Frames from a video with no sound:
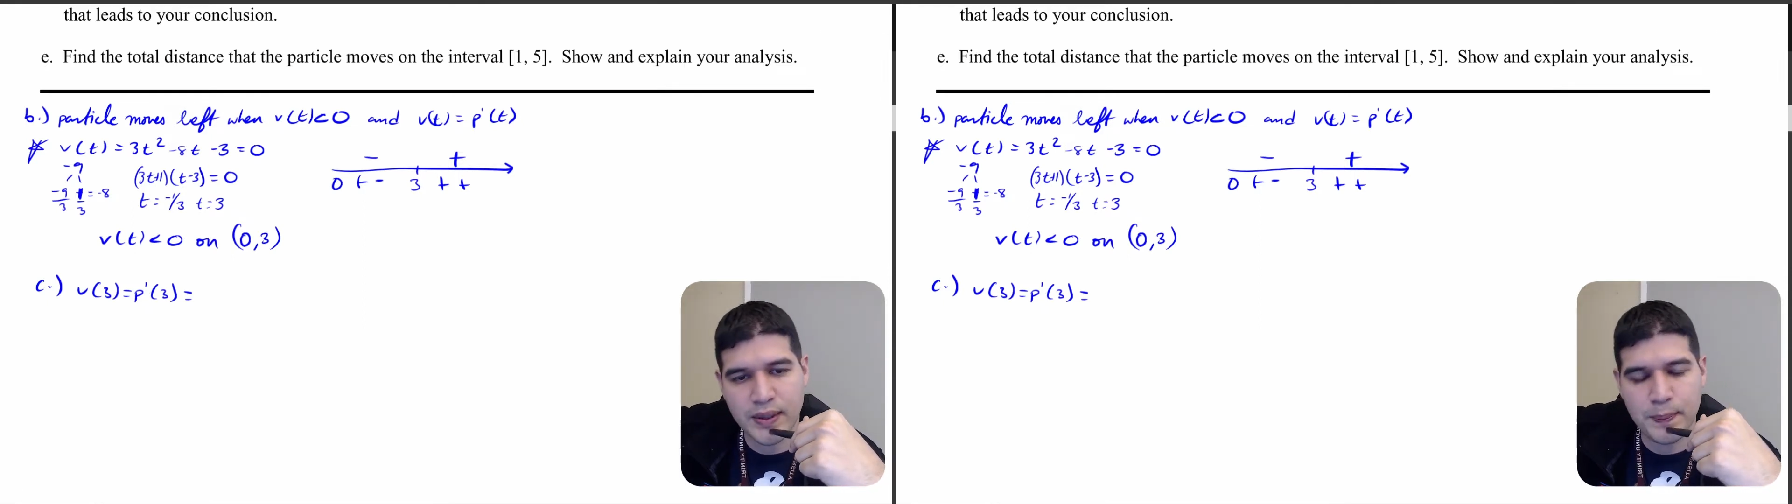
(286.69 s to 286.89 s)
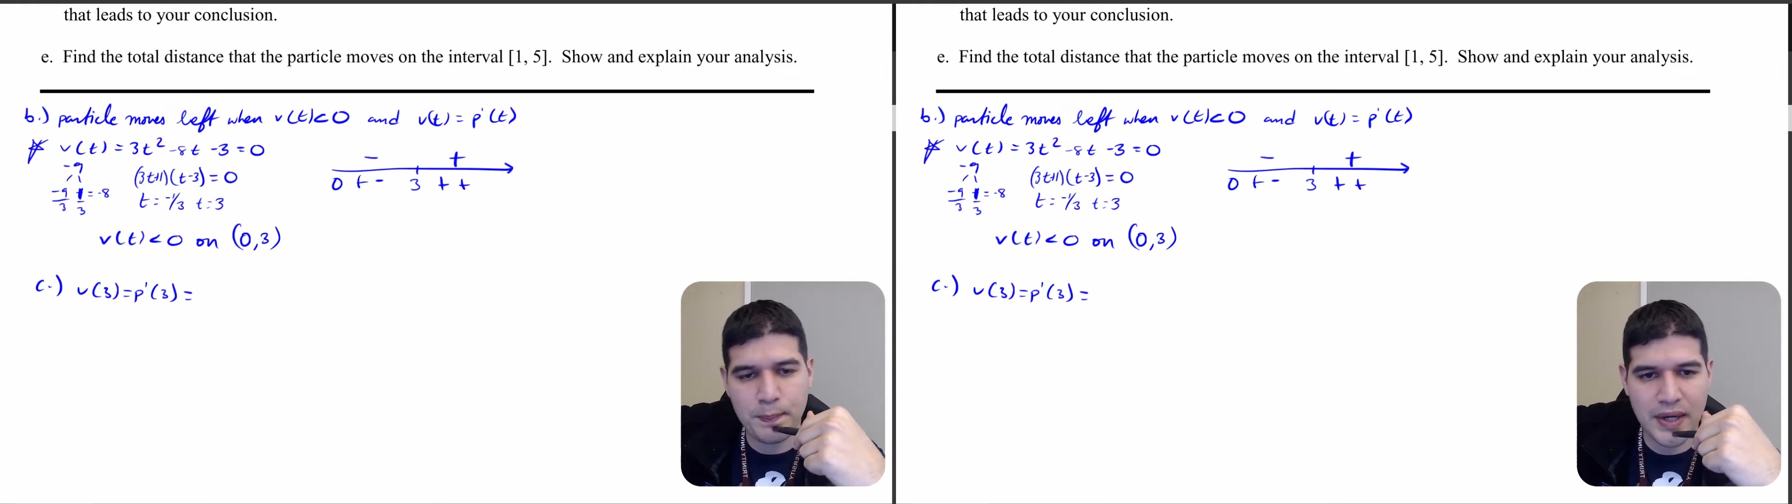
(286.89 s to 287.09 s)

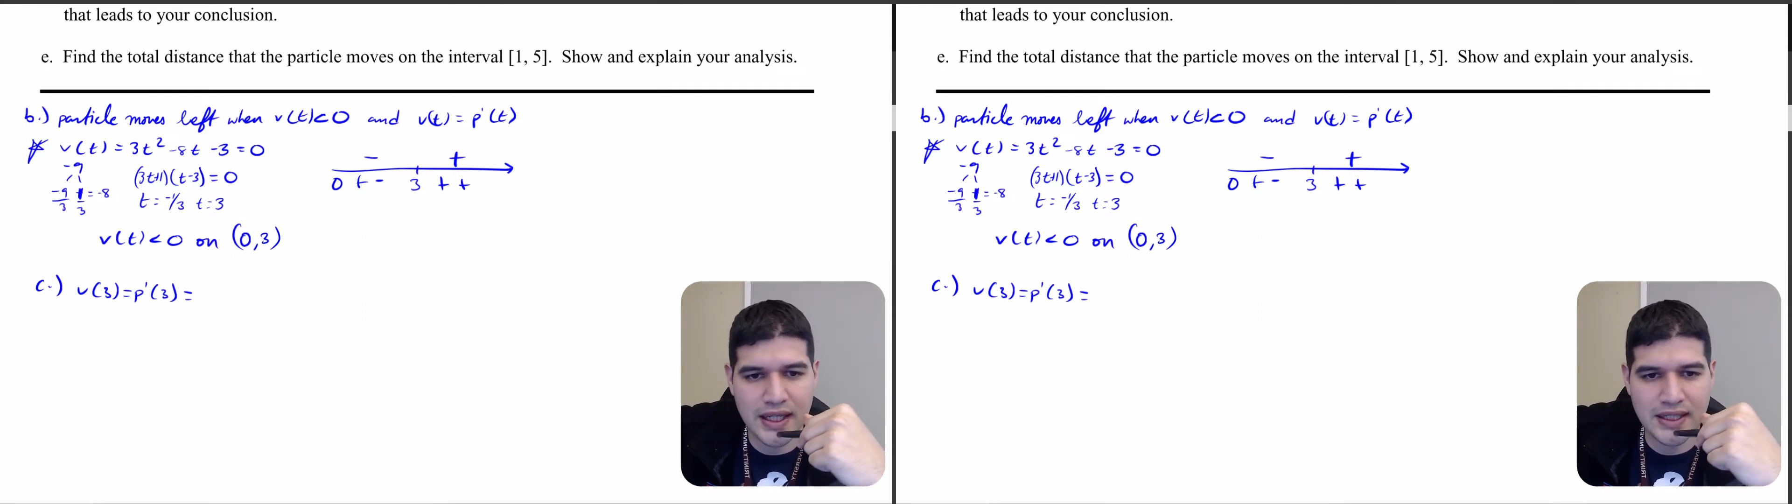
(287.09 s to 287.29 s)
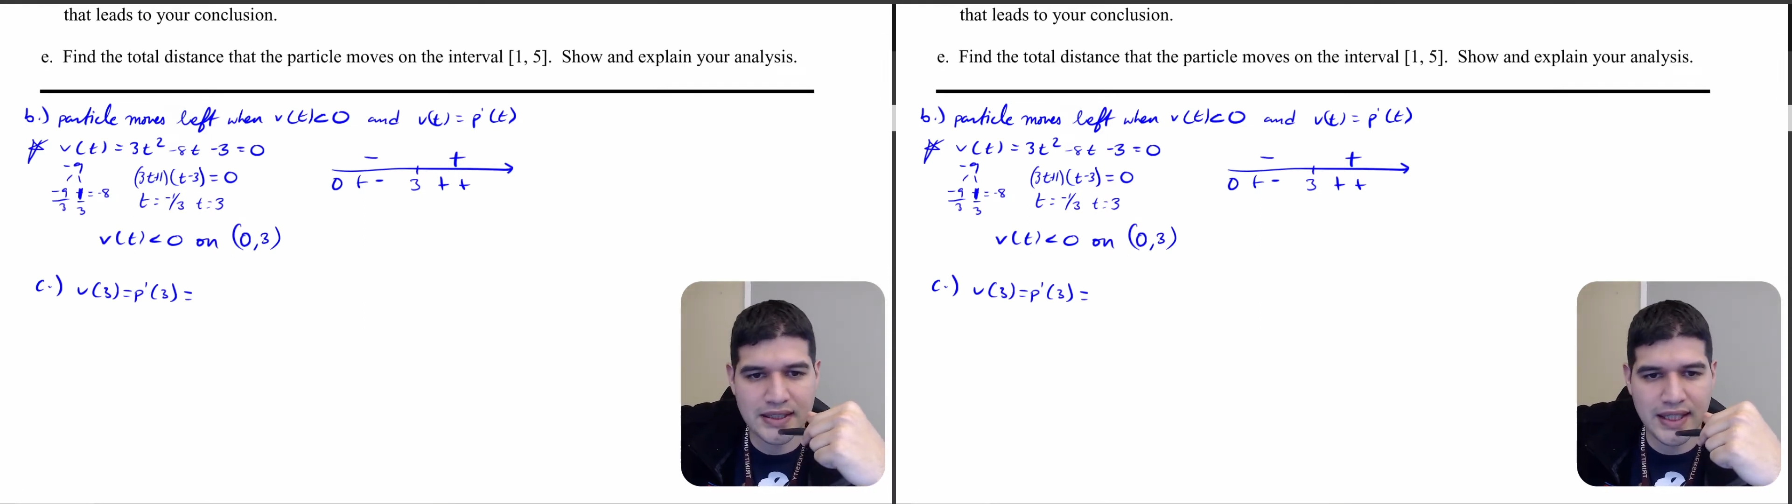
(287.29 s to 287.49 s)

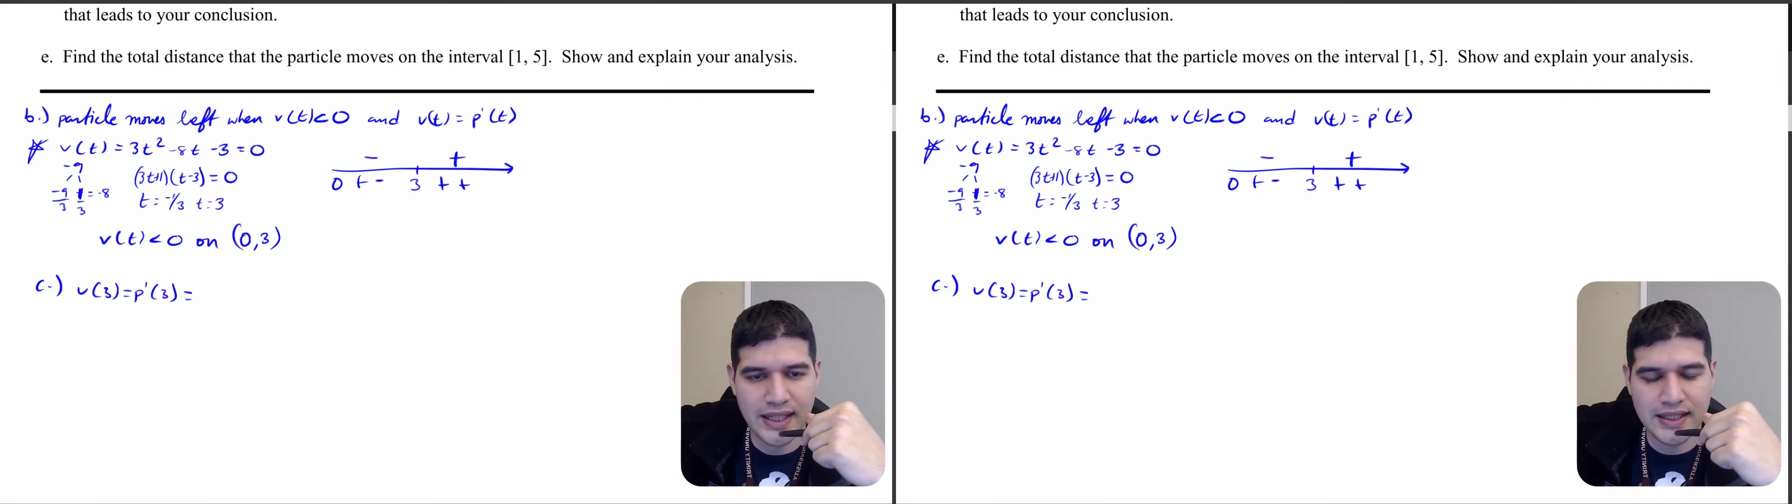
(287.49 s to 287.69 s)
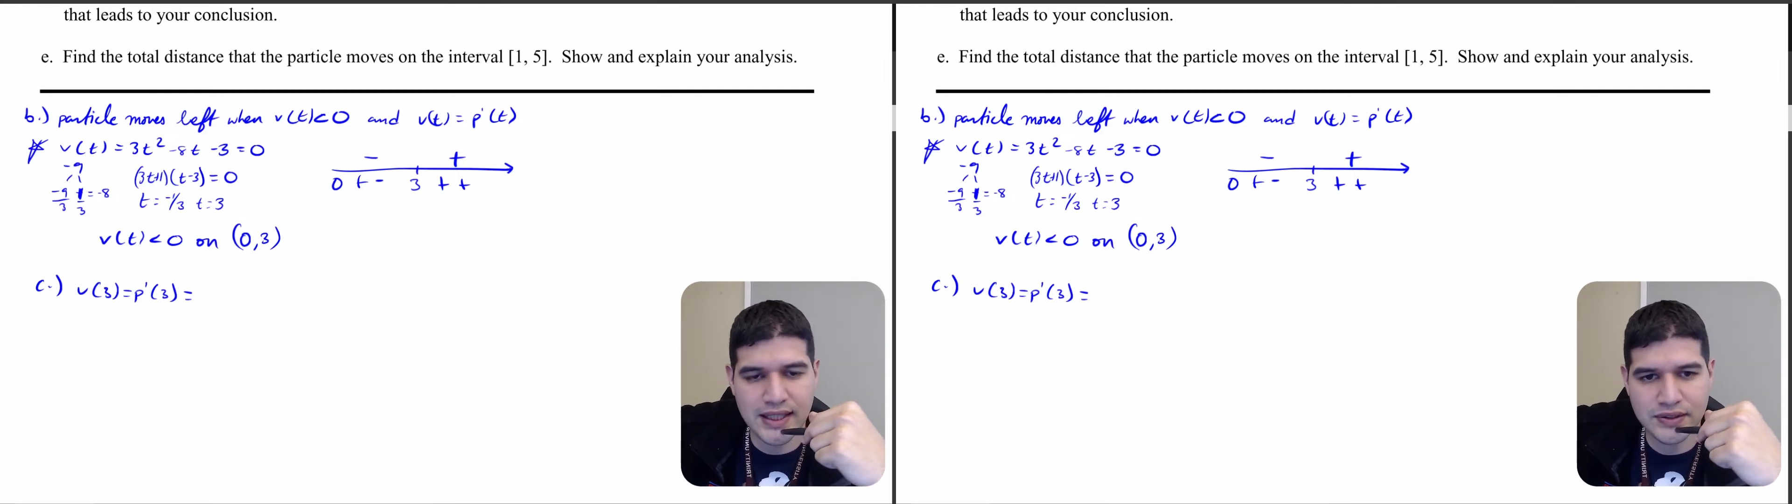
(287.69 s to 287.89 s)
minus
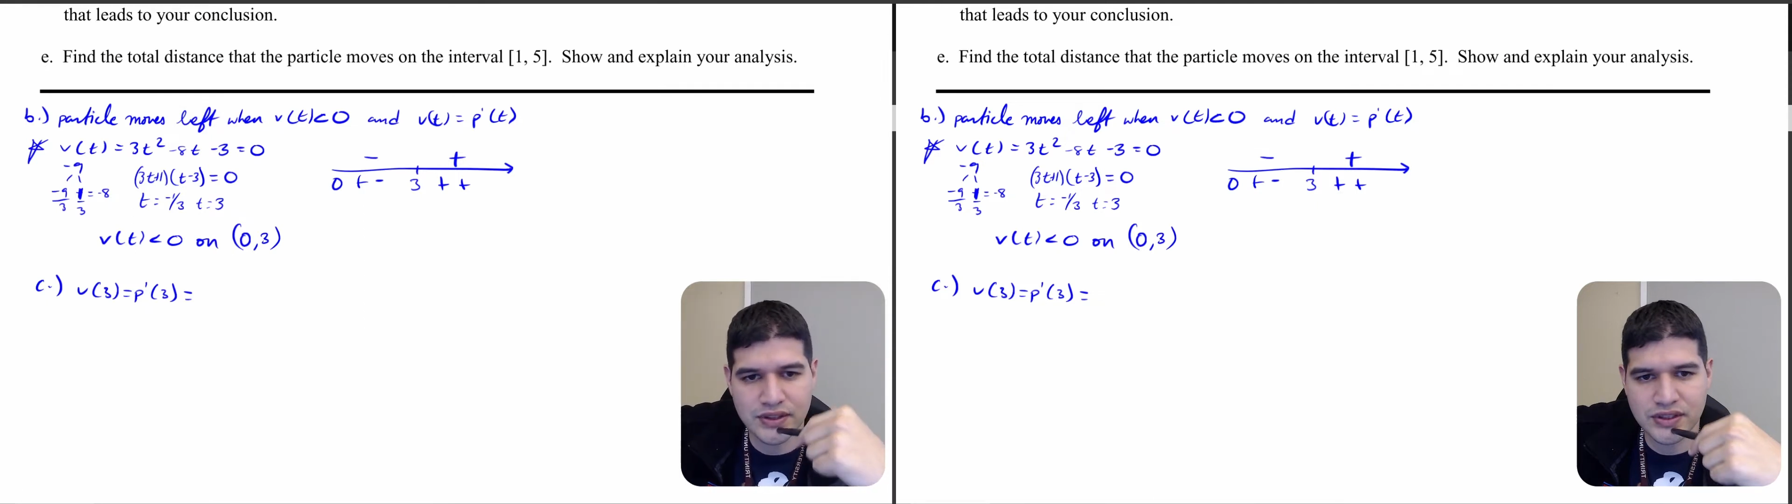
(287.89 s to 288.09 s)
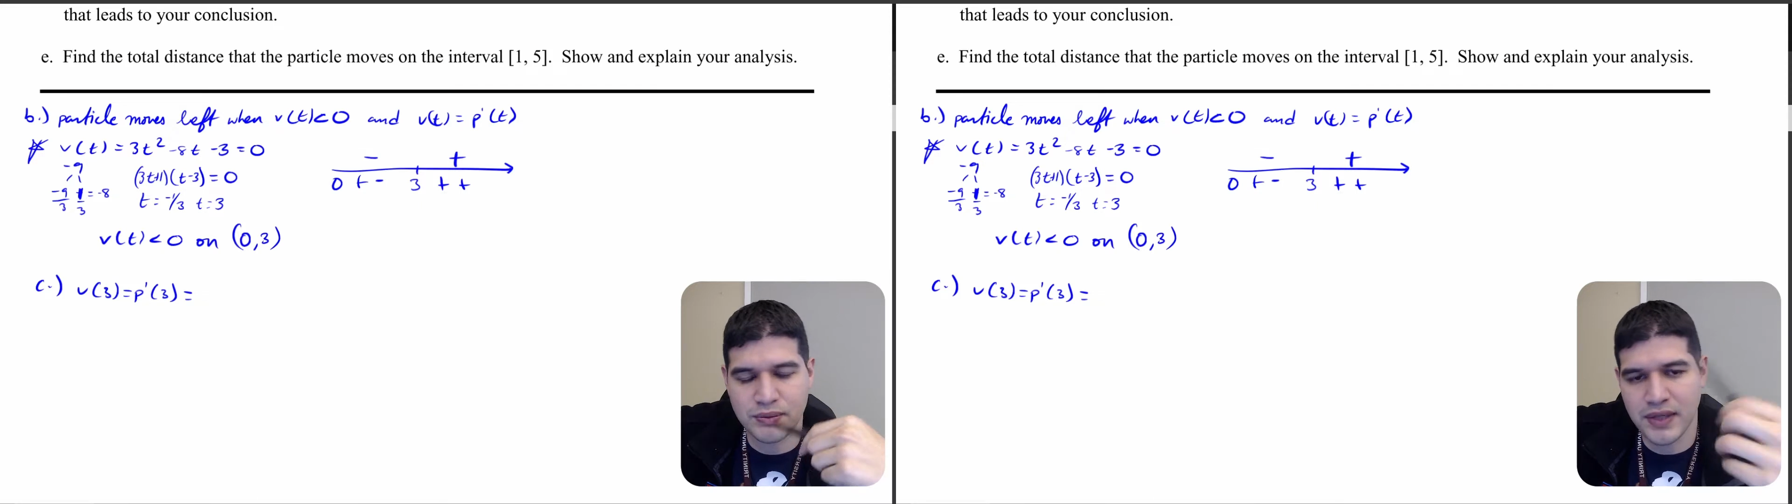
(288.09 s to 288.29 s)
8 times
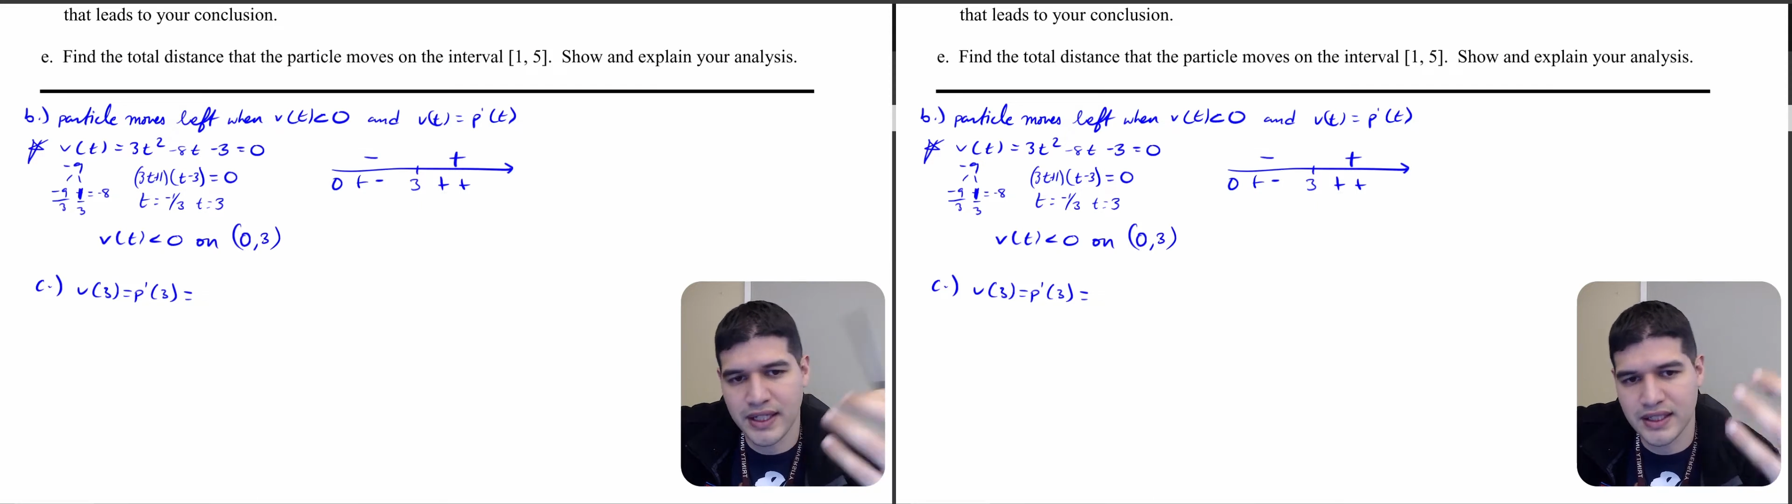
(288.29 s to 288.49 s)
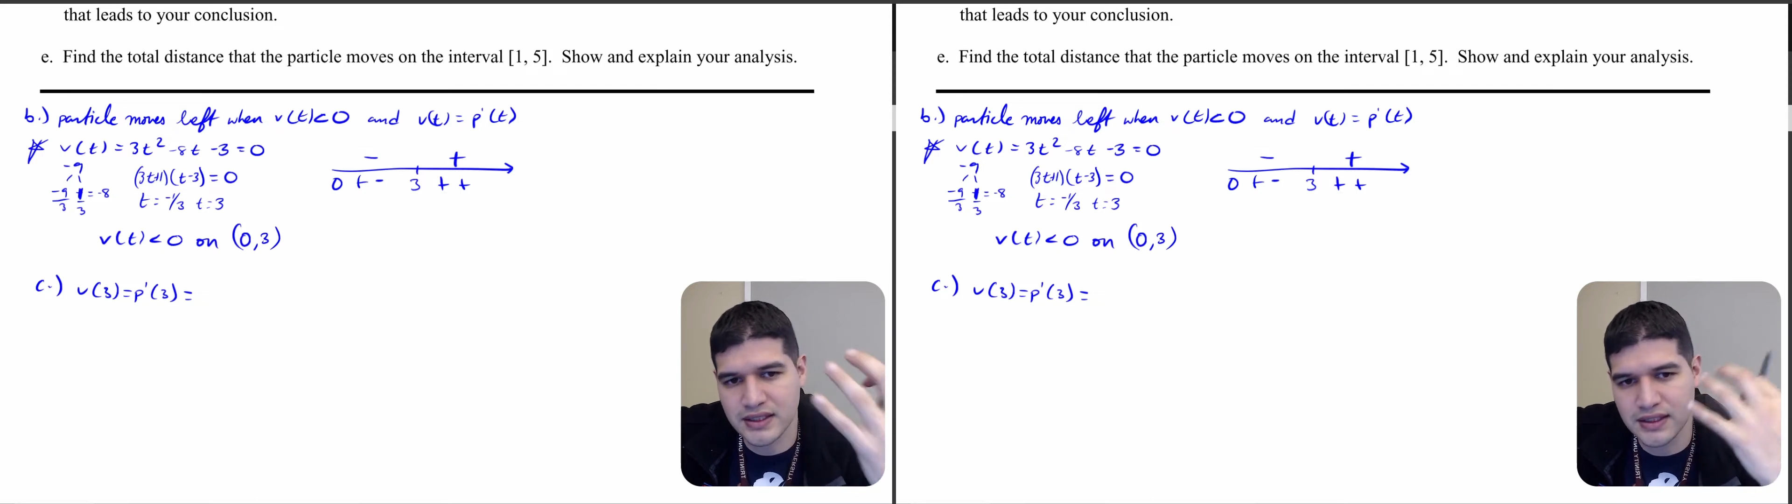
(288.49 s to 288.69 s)
3, so
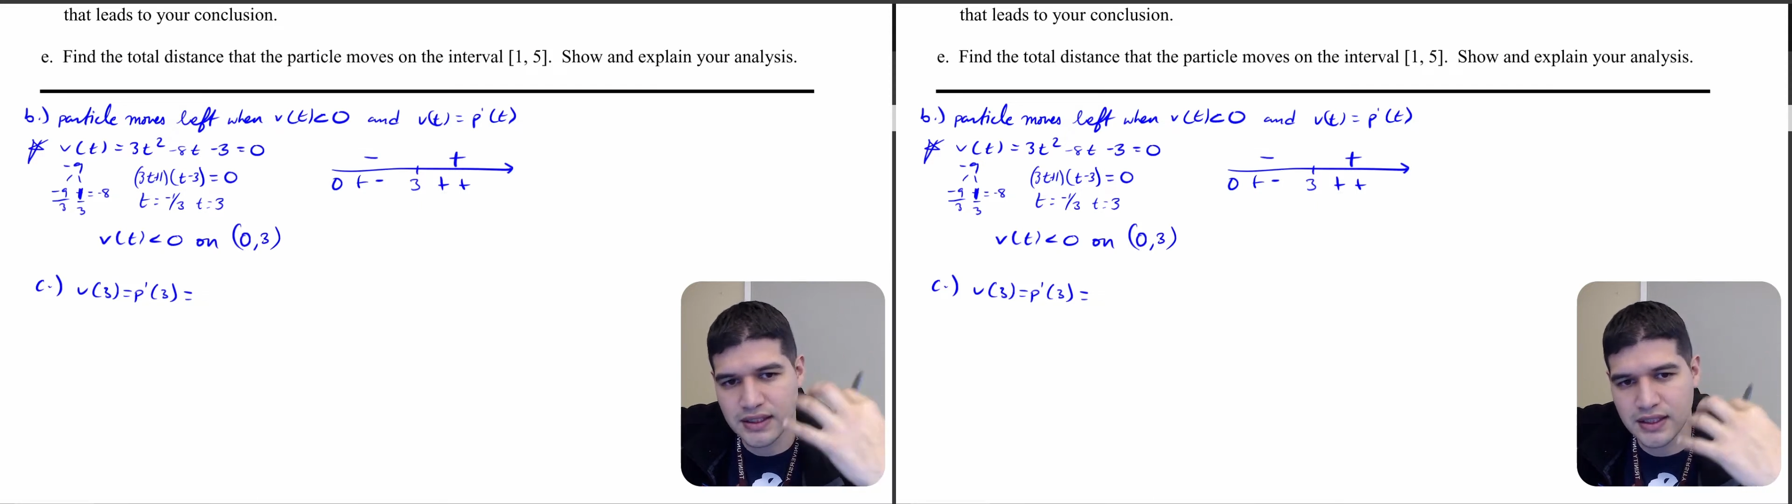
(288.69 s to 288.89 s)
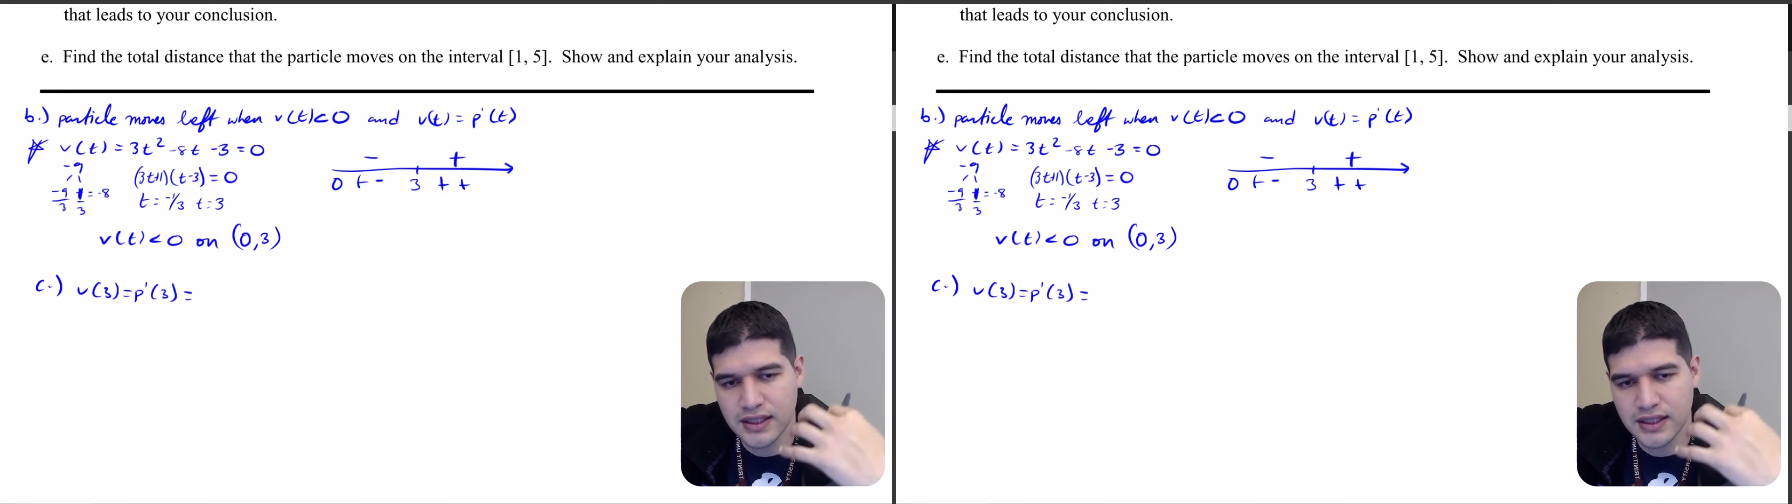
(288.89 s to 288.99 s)
minus